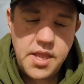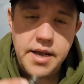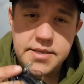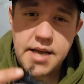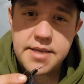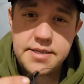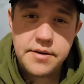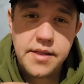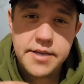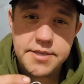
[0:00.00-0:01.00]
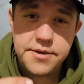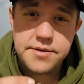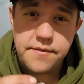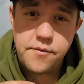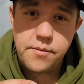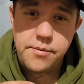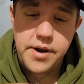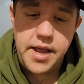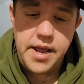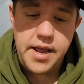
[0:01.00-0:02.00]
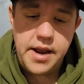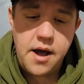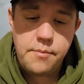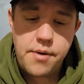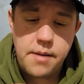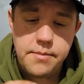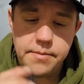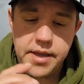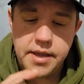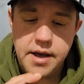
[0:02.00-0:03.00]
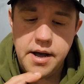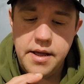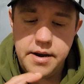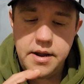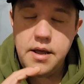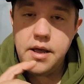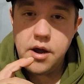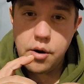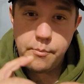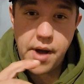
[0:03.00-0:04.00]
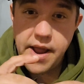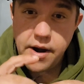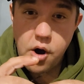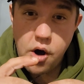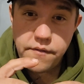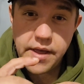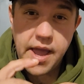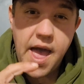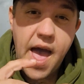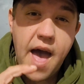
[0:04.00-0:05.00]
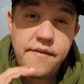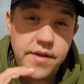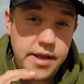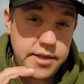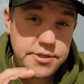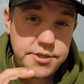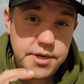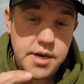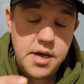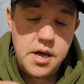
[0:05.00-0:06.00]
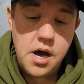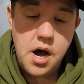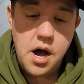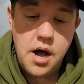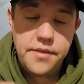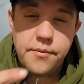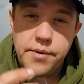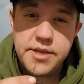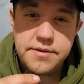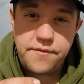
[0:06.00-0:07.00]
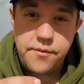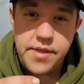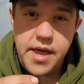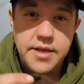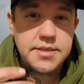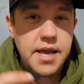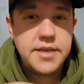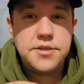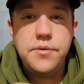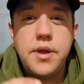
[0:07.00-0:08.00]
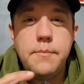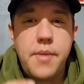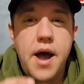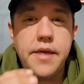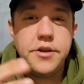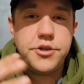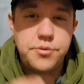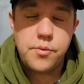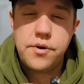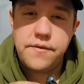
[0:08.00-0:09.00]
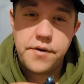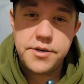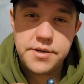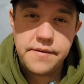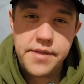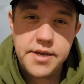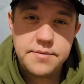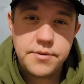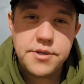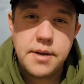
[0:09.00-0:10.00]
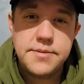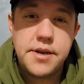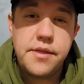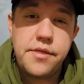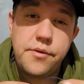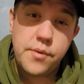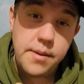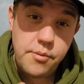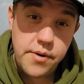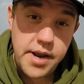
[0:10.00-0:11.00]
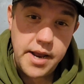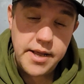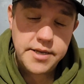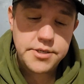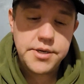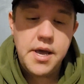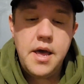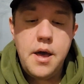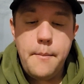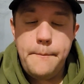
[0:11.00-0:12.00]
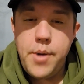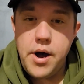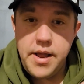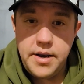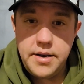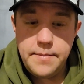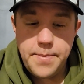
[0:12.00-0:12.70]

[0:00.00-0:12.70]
is I still like to use the 4.8, and I'll probably cut or bite off like a ½ inch. The reason for that is, yes, you can buy the shorter version of this, which comes in a 3.8 inch, but